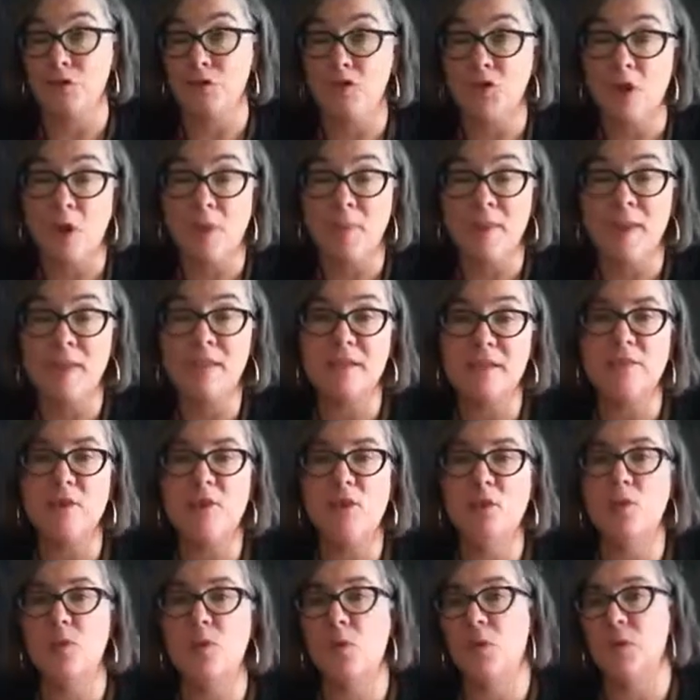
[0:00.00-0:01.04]
a job
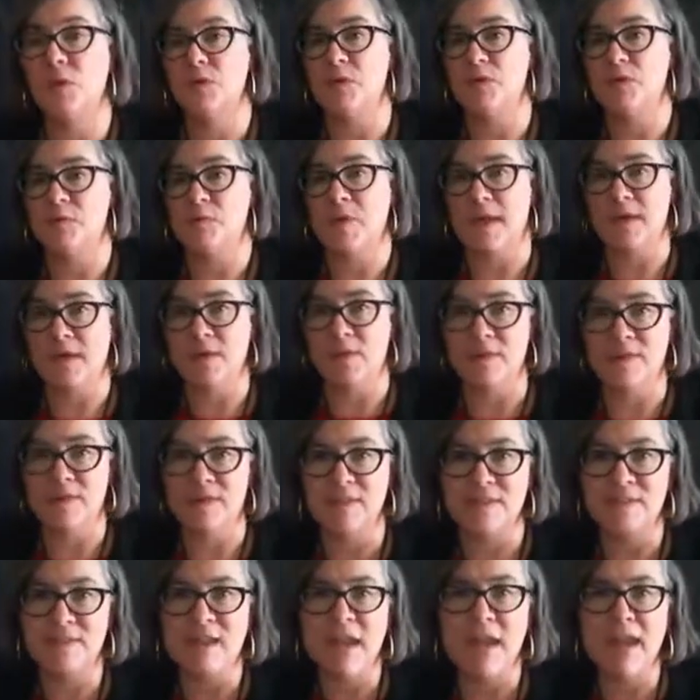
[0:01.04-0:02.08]
interview or speak on
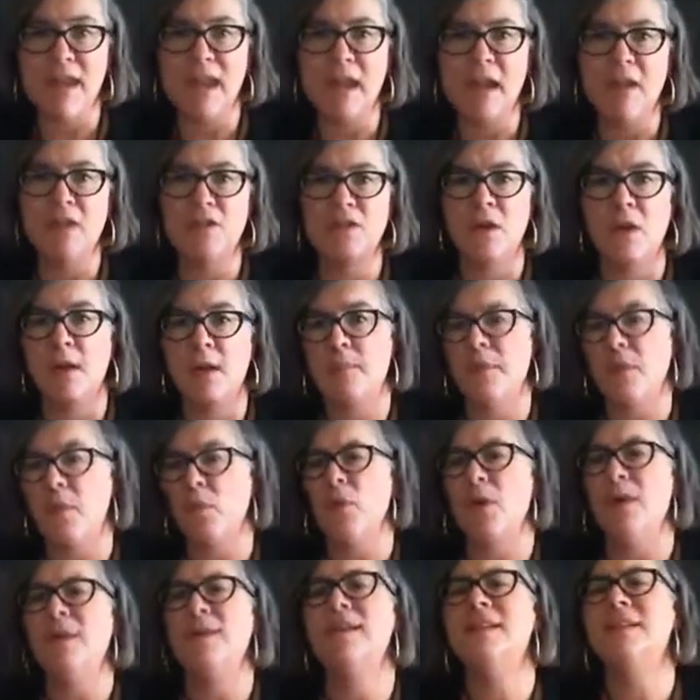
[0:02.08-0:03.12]
stage, but
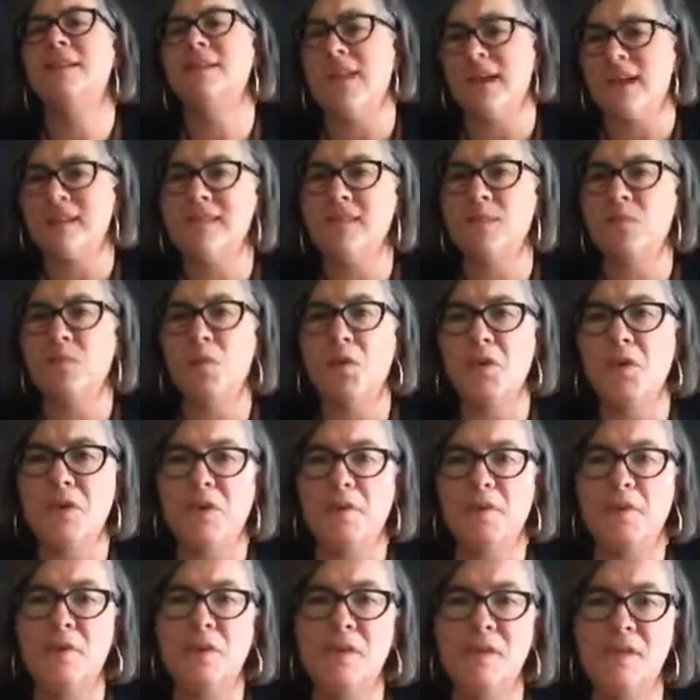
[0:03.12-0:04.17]
where it doesn't
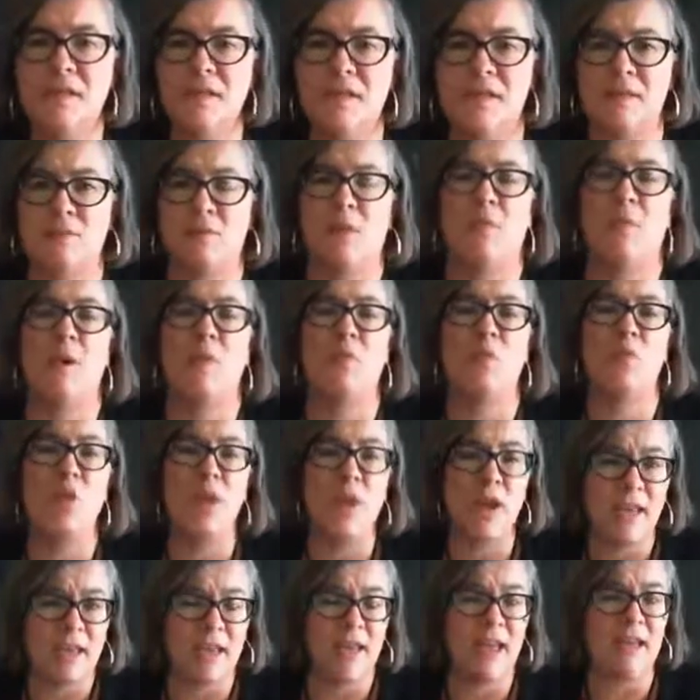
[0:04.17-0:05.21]
work for us is when we're
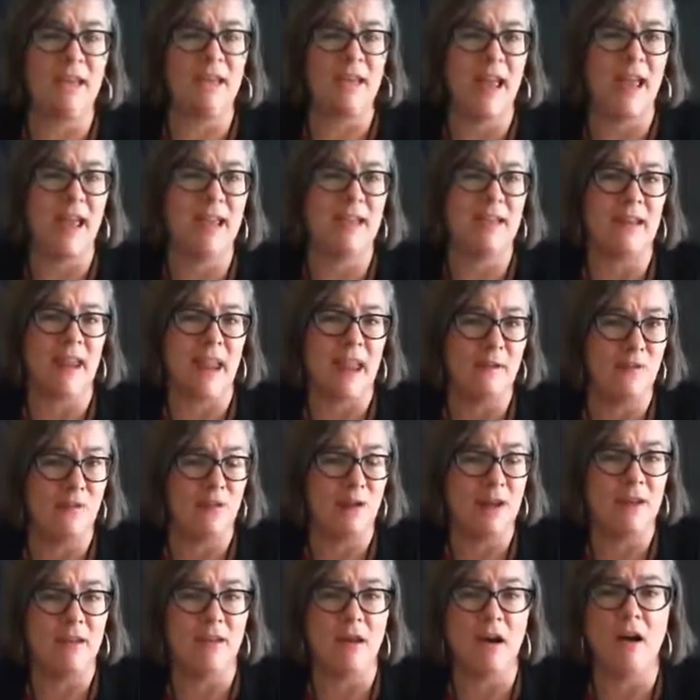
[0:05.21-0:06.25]
working late
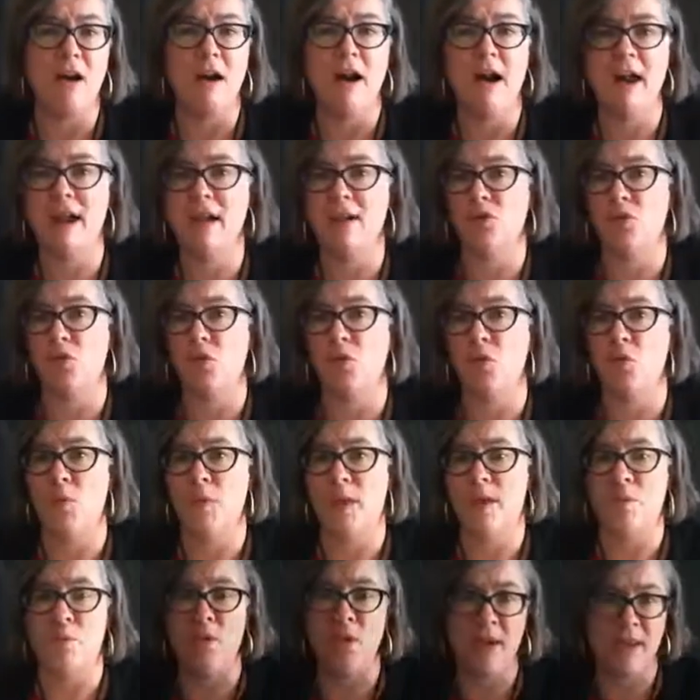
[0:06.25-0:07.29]
every night or
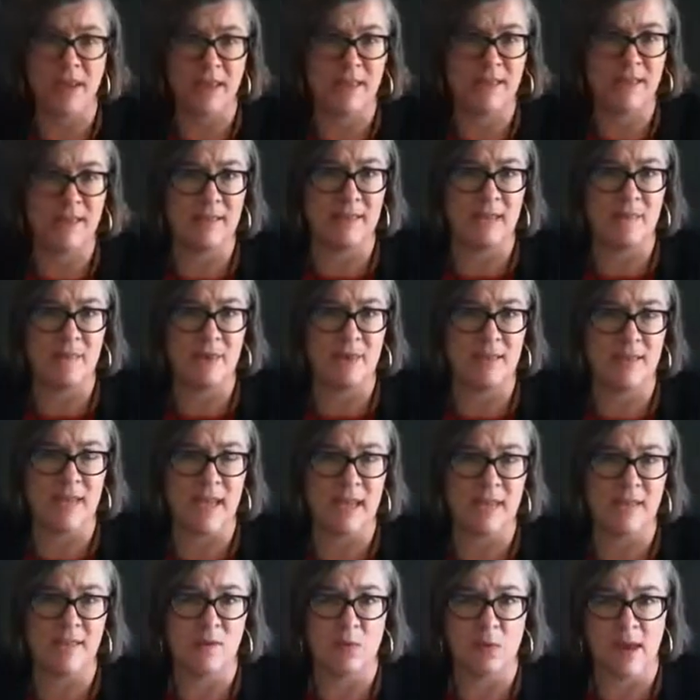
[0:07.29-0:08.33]
we're working 7
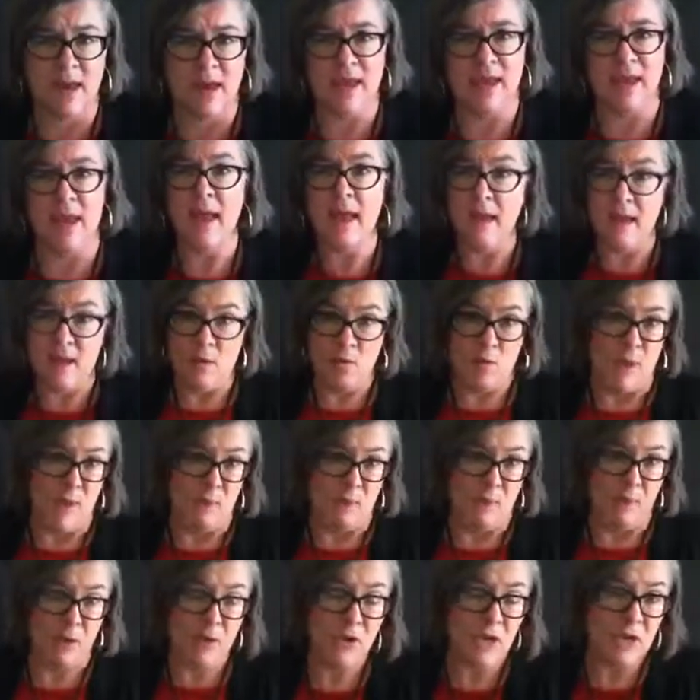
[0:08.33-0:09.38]
days a week. We're
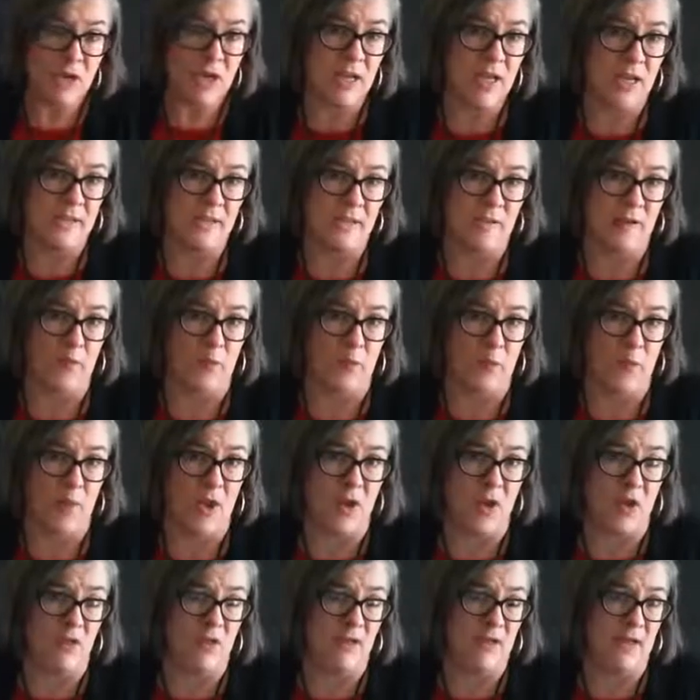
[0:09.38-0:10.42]
pushing ourselves
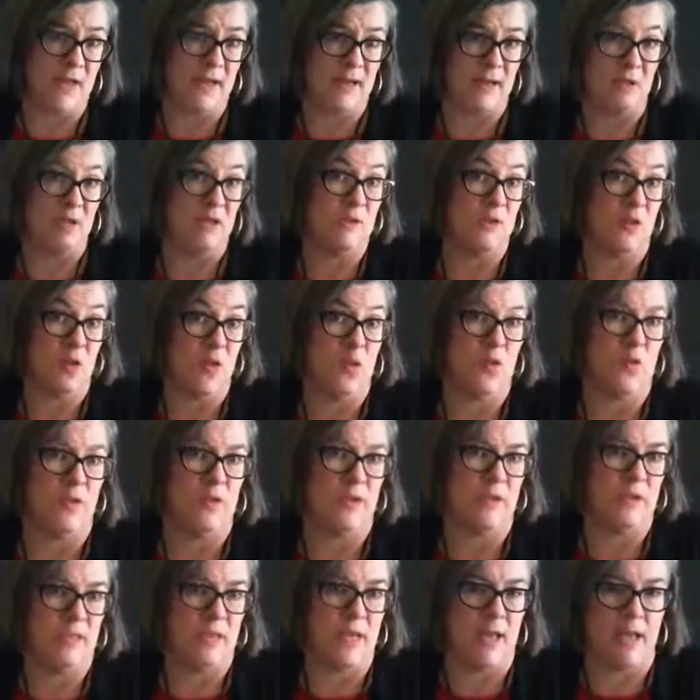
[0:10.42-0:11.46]
beyond our limits all
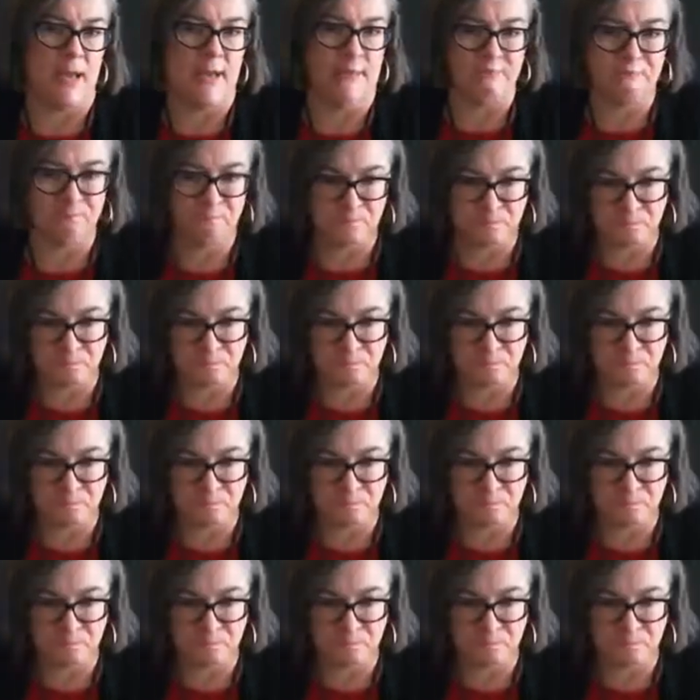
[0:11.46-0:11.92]
the time.